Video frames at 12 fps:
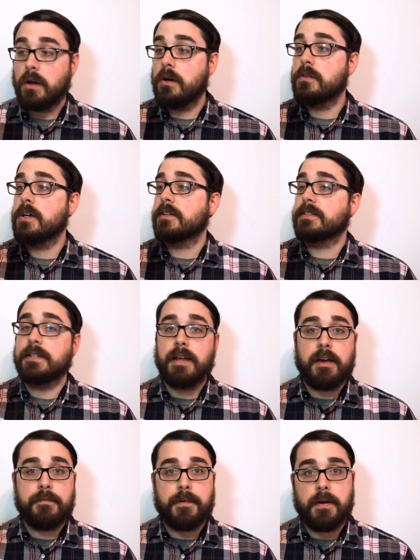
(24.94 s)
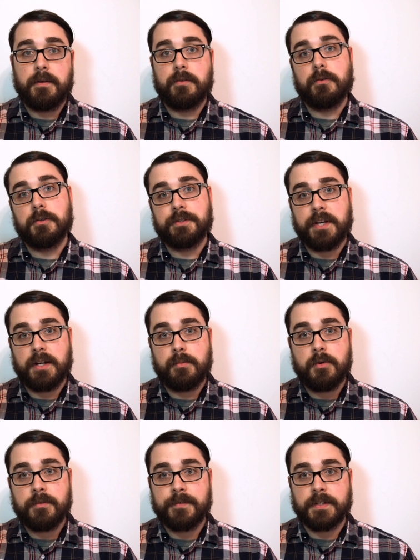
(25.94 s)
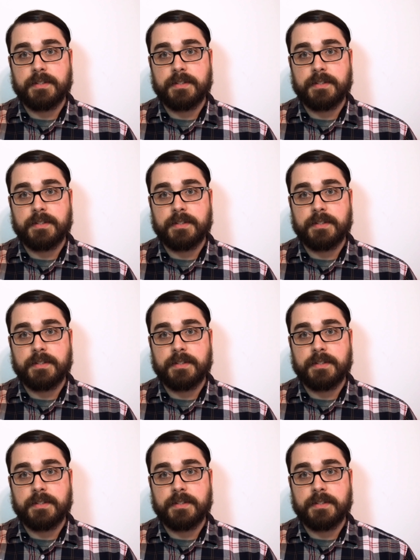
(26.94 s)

Oh look, today I found an old anamorphic